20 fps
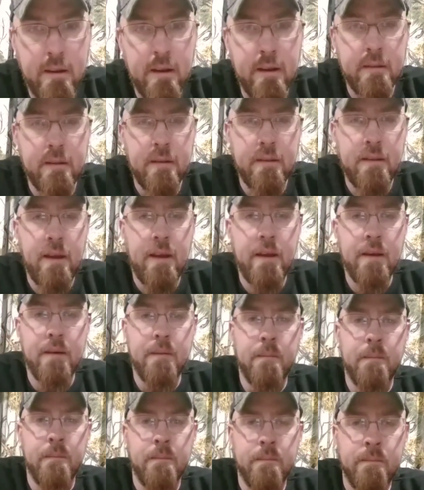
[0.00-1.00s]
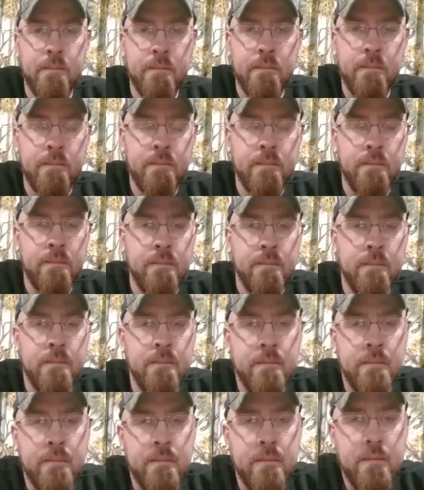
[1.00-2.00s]
like the damn
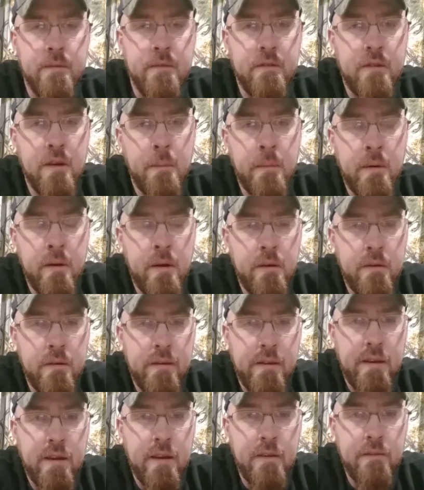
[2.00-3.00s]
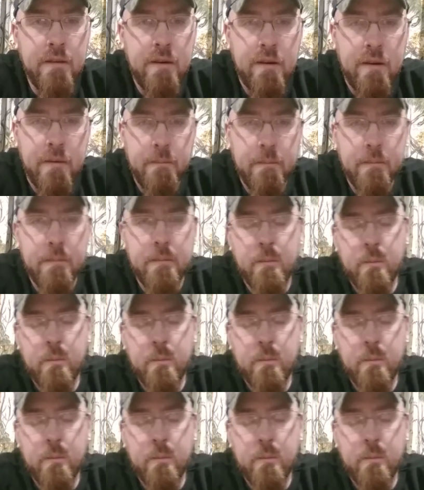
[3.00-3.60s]
some of those that give you